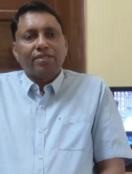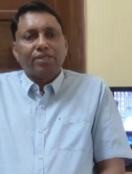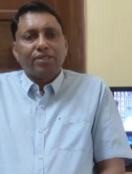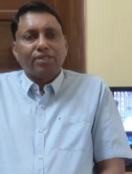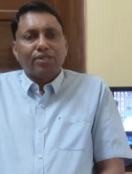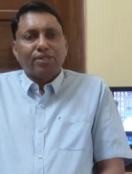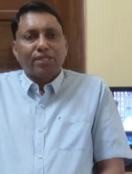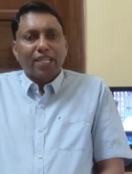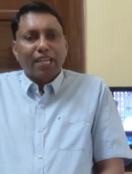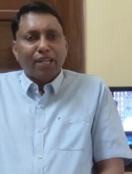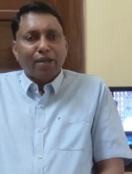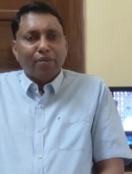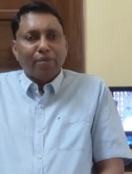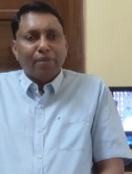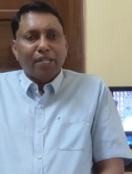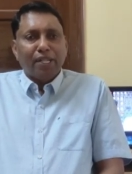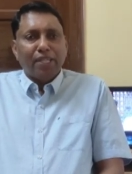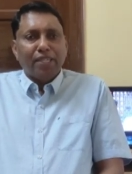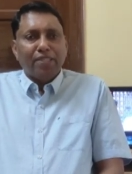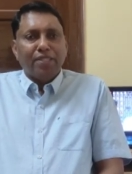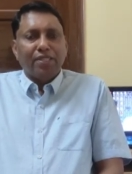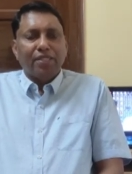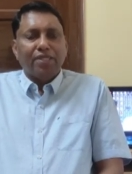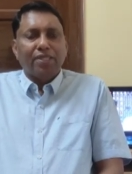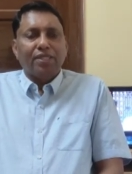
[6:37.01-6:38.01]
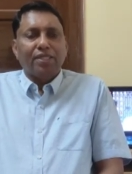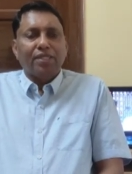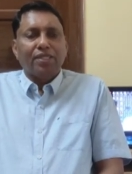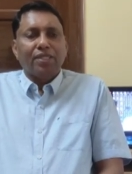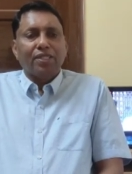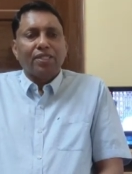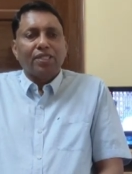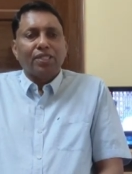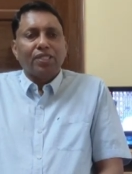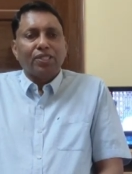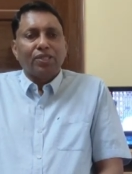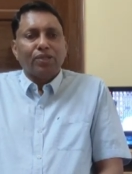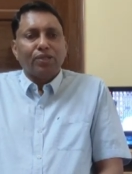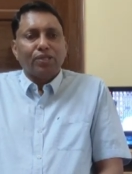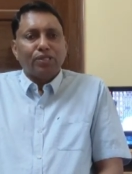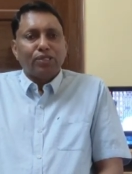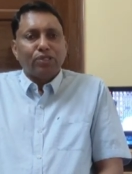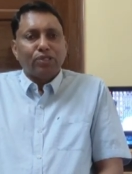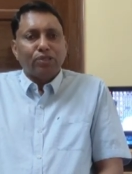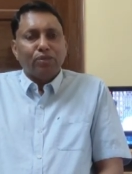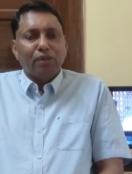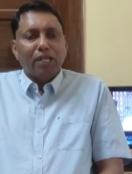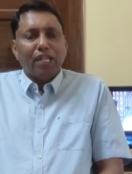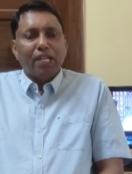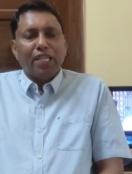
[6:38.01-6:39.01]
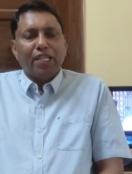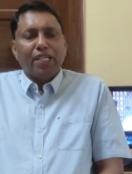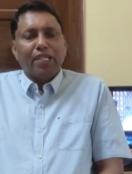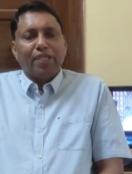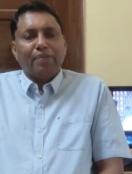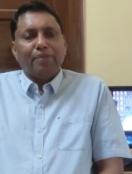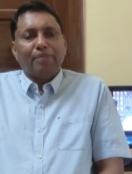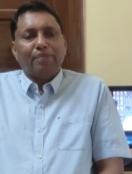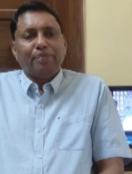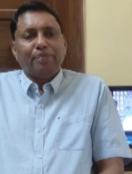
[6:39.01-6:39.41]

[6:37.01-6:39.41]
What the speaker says: to celebrate your Jubilee.